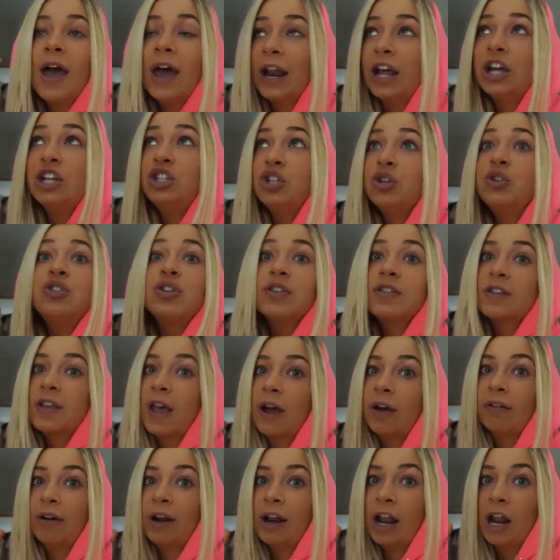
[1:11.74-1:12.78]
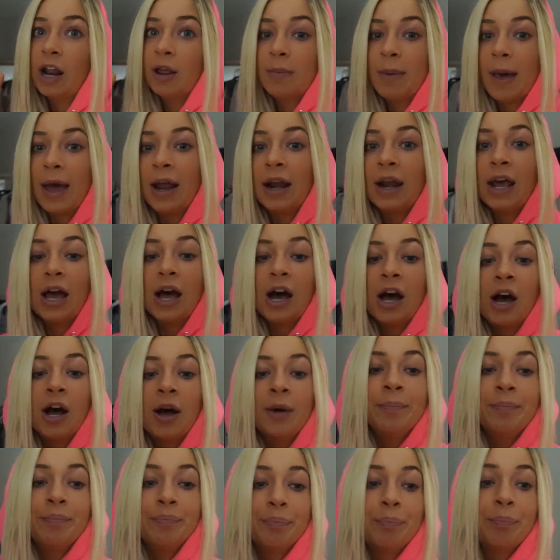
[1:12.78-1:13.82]
I do just get right out of bed.
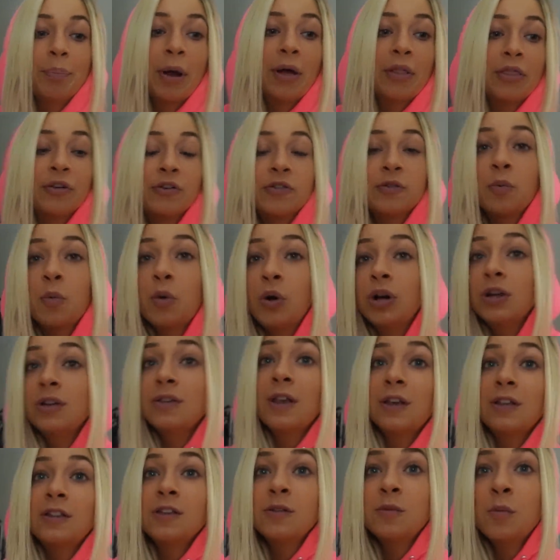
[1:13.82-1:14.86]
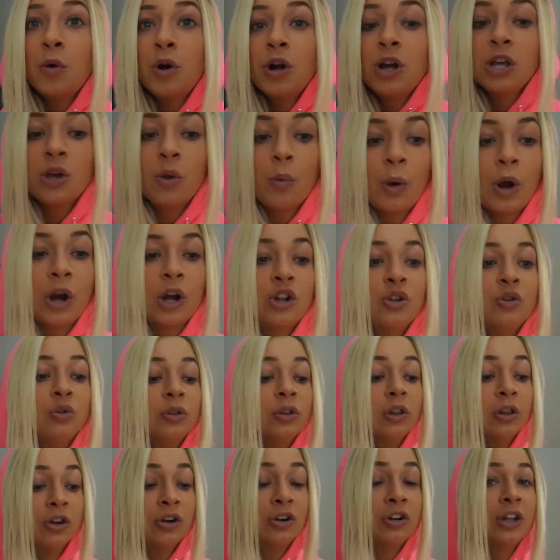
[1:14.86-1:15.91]
Um, but there's mornings like this morning where you
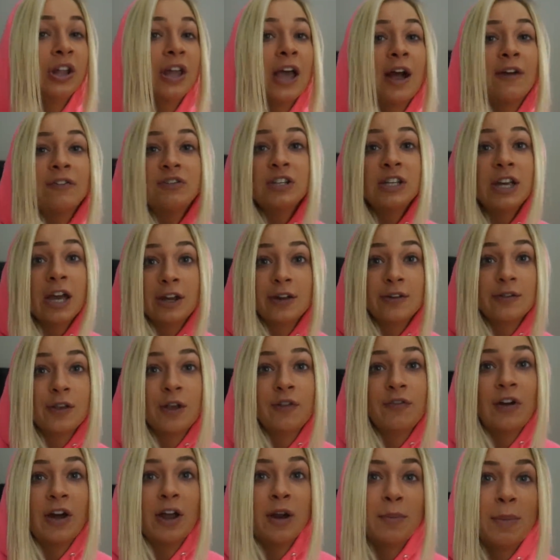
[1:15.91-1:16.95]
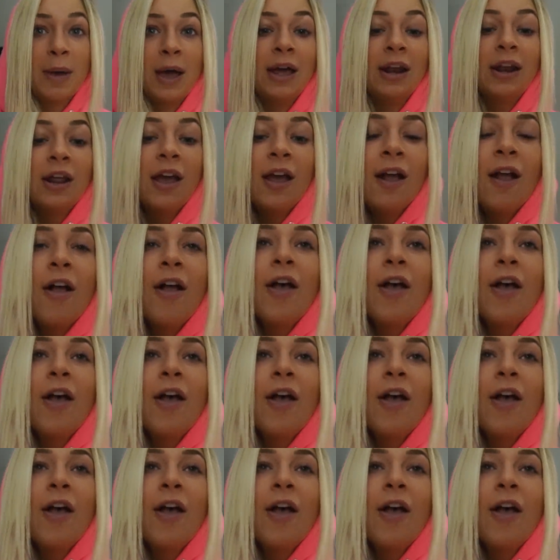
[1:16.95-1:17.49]
literally have to get yourself out of bed.